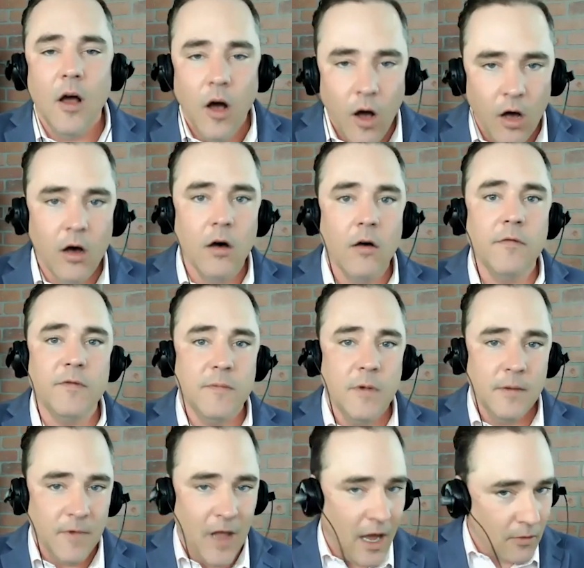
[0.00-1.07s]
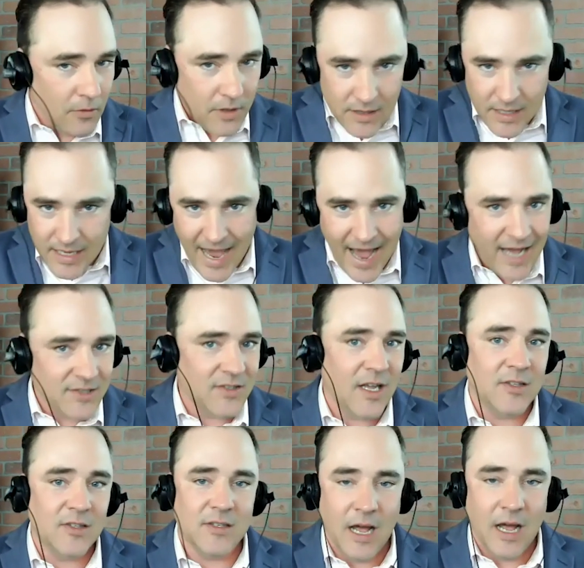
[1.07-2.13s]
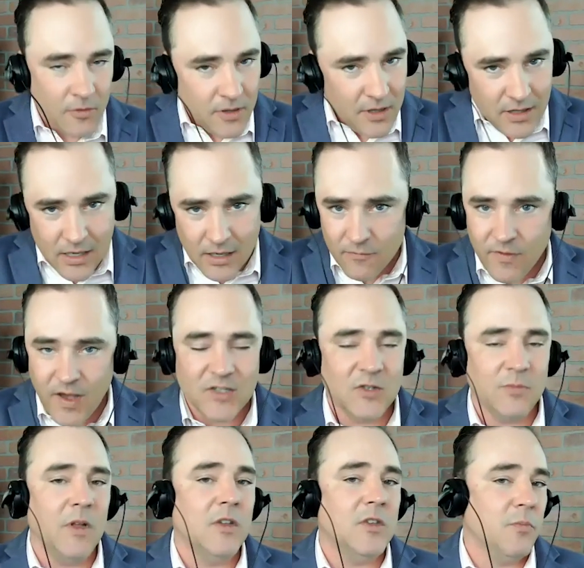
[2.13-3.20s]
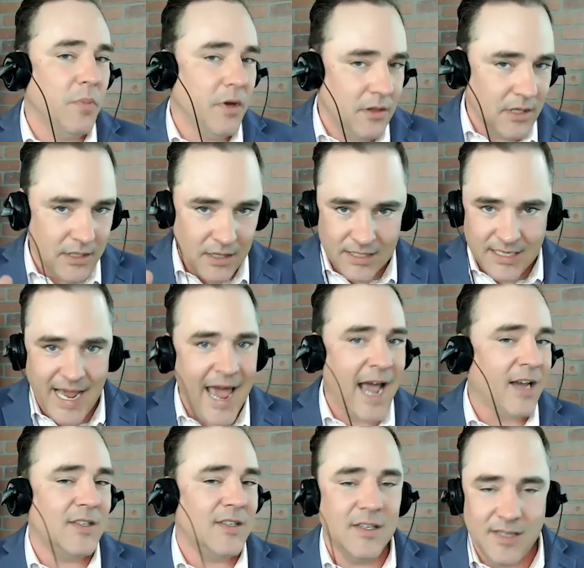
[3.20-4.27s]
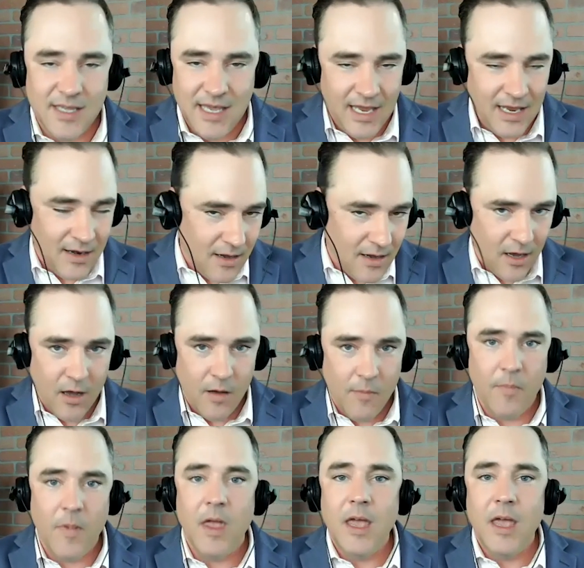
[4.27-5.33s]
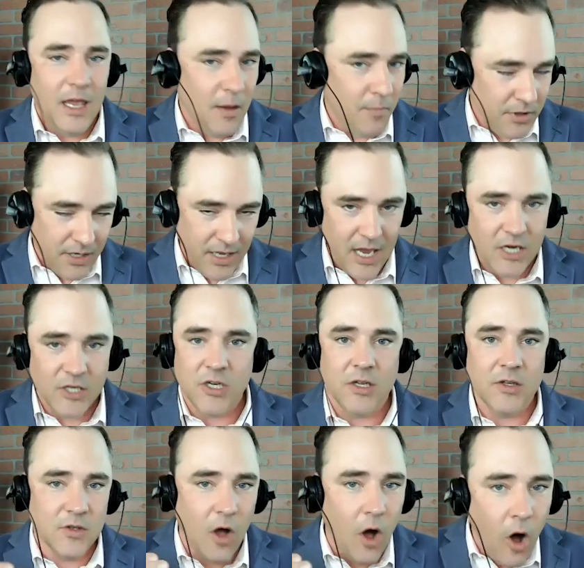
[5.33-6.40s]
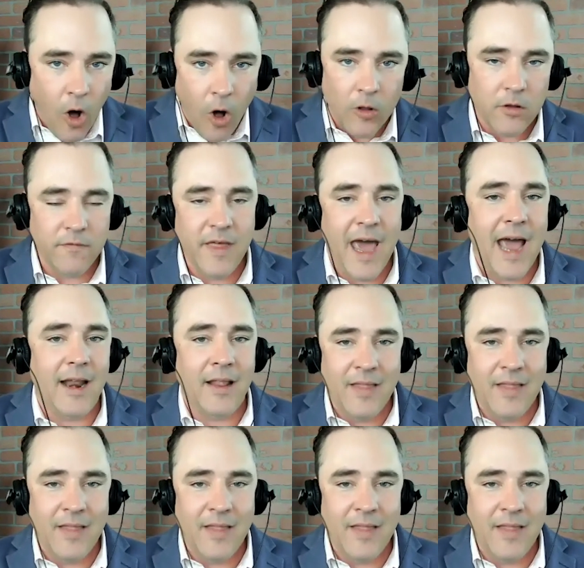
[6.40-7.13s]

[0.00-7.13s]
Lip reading: of not only the assets, not only the investments, but the taxes, the income implications, all of that.